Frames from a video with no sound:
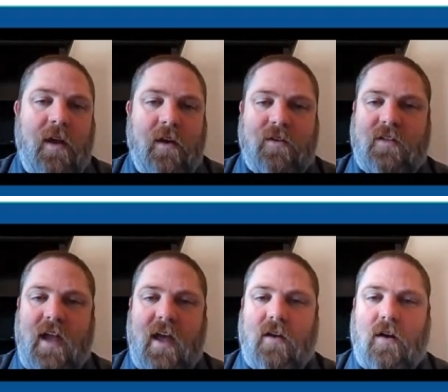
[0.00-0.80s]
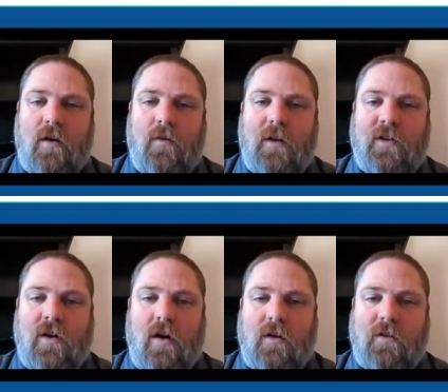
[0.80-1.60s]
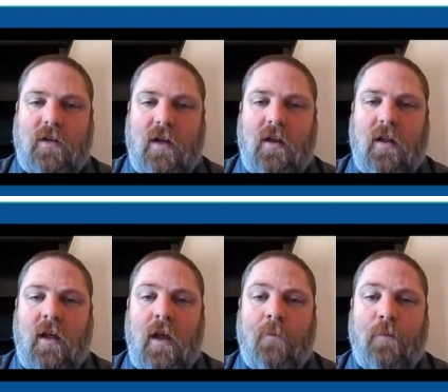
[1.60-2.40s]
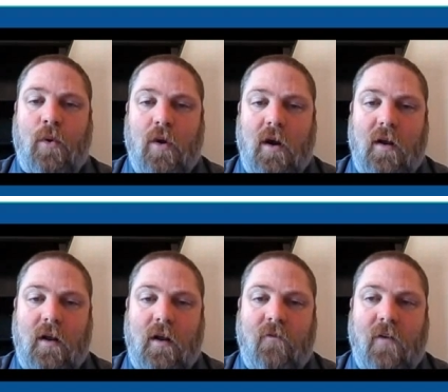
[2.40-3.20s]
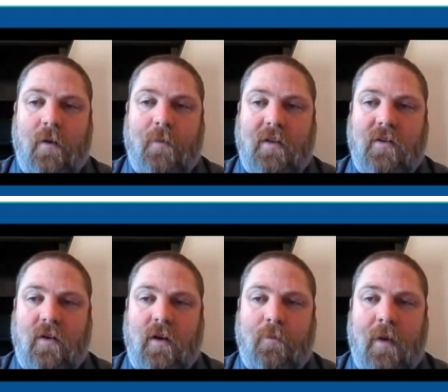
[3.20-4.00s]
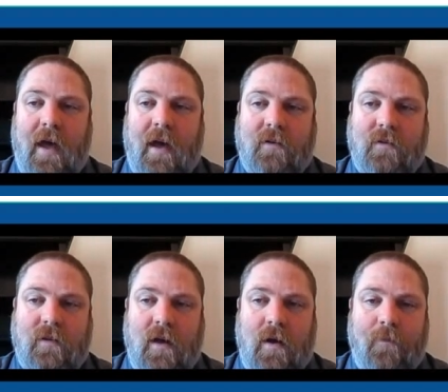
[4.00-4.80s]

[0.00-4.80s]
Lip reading: RIOS standard, which calls it important environmental impacts,